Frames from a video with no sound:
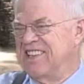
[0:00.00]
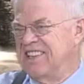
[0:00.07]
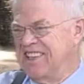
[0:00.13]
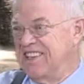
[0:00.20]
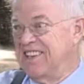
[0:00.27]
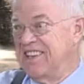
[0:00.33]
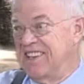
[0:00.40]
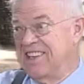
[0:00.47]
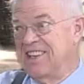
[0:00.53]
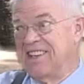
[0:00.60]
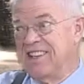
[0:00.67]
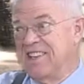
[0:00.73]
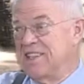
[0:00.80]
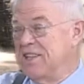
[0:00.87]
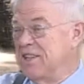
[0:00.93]
You, you
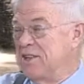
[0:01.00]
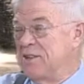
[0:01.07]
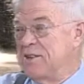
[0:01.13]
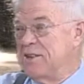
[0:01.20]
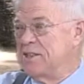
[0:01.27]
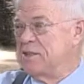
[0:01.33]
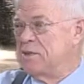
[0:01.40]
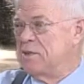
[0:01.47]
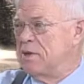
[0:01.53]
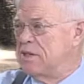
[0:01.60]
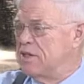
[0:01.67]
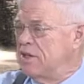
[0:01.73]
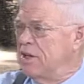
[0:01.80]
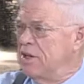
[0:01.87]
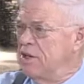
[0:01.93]
don't know well,
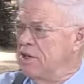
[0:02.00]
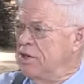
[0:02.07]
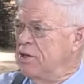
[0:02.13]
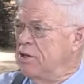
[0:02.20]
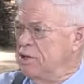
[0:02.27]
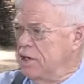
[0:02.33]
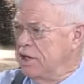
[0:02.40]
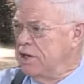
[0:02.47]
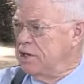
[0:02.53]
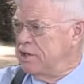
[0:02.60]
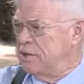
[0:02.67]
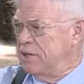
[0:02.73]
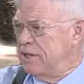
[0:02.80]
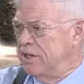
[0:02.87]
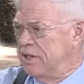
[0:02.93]
whether it's going to work.
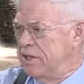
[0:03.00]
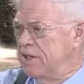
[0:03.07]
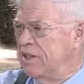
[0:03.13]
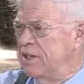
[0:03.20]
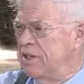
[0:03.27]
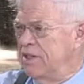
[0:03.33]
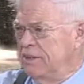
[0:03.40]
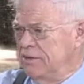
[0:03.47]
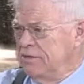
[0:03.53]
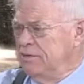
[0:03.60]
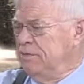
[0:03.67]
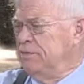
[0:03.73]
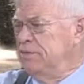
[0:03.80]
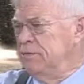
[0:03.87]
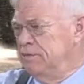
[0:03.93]
country. Exactly.